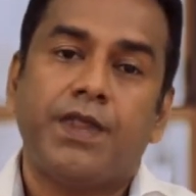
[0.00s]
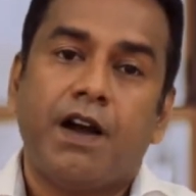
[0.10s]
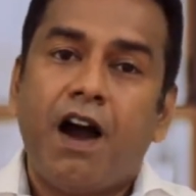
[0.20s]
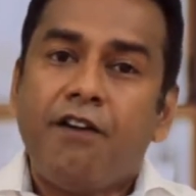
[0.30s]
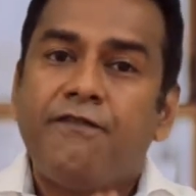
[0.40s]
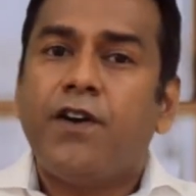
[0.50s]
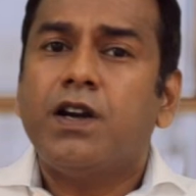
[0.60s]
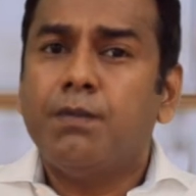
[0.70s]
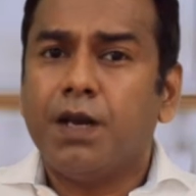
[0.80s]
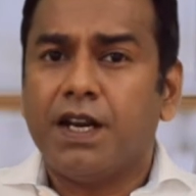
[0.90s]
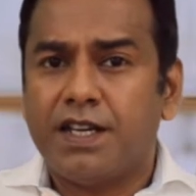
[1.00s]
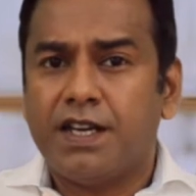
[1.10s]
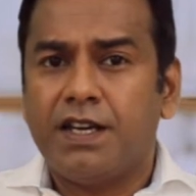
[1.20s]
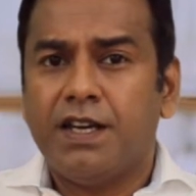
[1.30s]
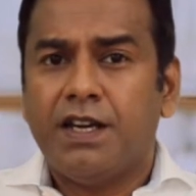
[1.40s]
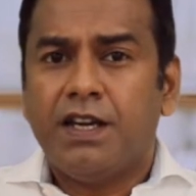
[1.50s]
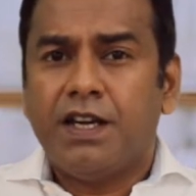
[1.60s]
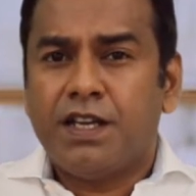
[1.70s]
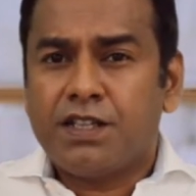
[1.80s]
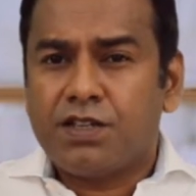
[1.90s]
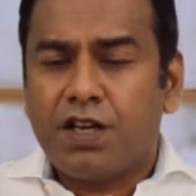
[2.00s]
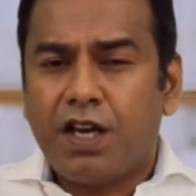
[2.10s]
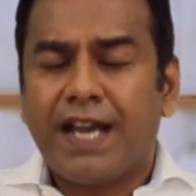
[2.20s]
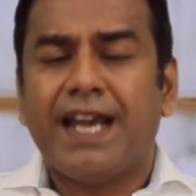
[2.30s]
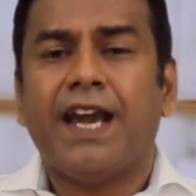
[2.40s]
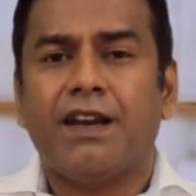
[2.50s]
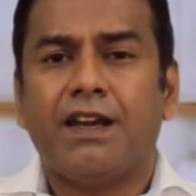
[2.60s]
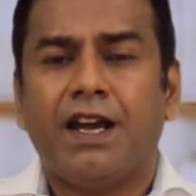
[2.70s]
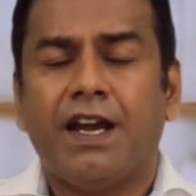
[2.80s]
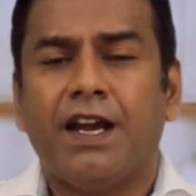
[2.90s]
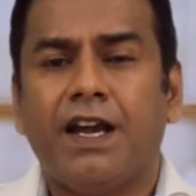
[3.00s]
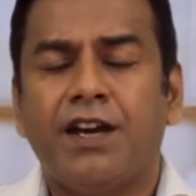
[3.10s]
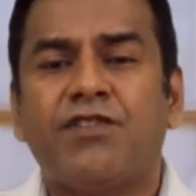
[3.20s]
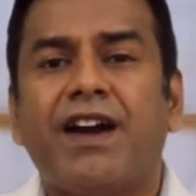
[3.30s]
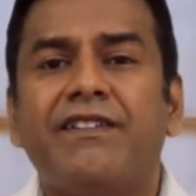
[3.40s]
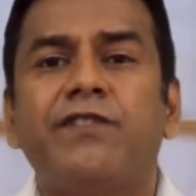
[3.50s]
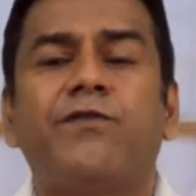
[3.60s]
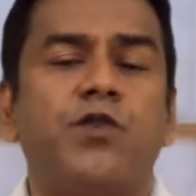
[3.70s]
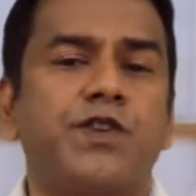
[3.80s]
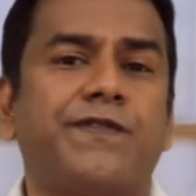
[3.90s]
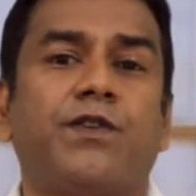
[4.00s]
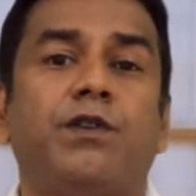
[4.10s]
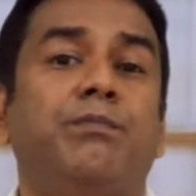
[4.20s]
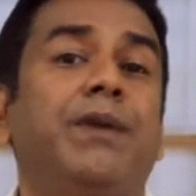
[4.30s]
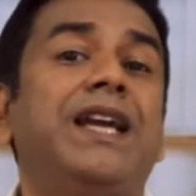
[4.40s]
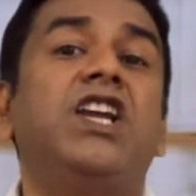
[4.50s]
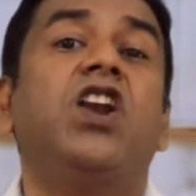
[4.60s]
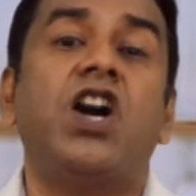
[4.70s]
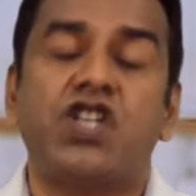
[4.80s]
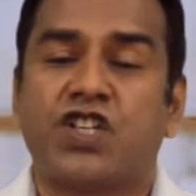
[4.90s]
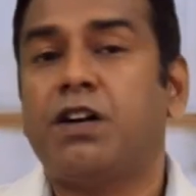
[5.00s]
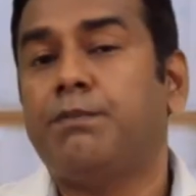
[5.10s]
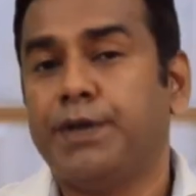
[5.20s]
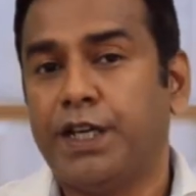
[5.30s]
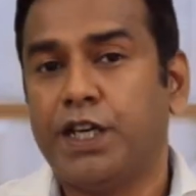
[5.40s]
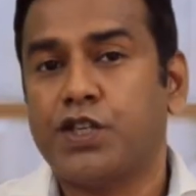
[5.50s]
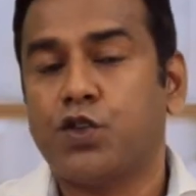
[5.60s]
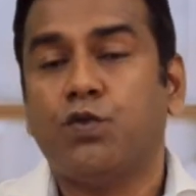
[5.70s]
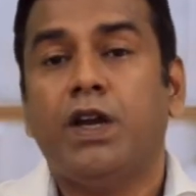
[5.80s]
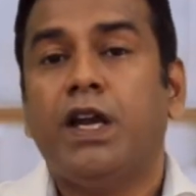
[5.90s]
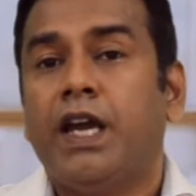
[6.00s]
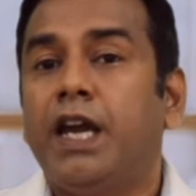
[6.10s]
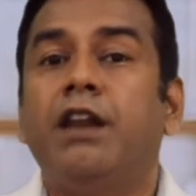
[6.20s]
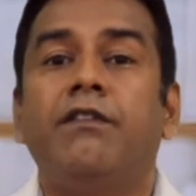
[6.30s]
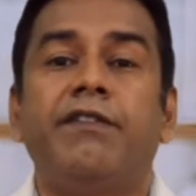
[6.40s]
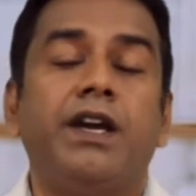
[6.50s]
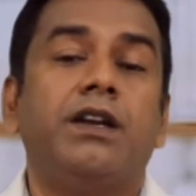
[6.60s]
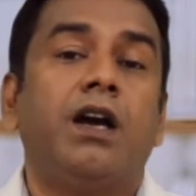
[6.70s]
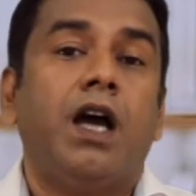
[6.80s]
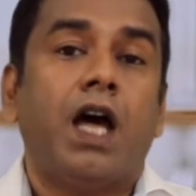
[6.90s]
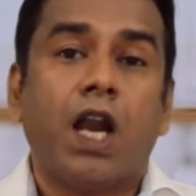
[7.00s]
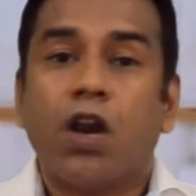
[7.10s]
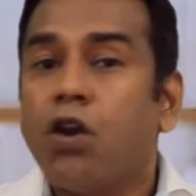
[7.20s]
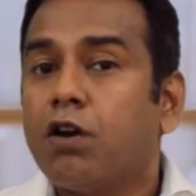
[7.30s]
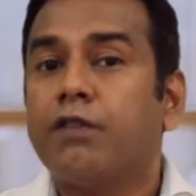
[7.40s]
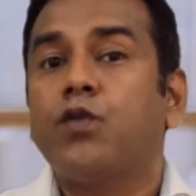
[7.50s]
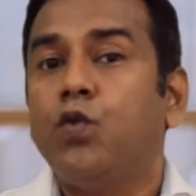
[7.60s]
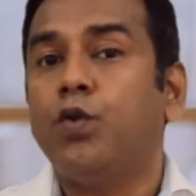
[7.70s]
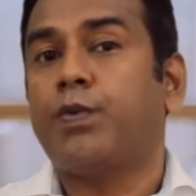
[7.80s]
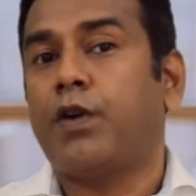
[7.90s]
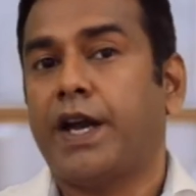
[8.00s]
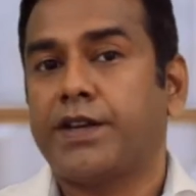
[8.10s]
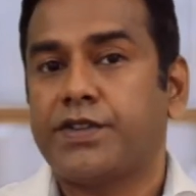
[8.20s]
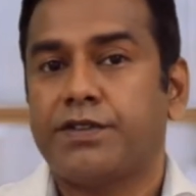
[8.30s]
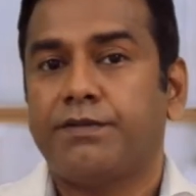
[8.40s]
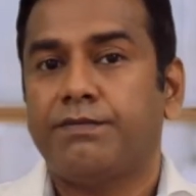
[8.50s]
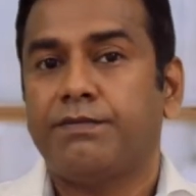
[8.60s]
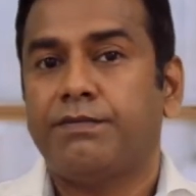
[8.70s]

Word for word: Now, affordability is again a, a, driving force for many large companies to innovate a lot of cool products.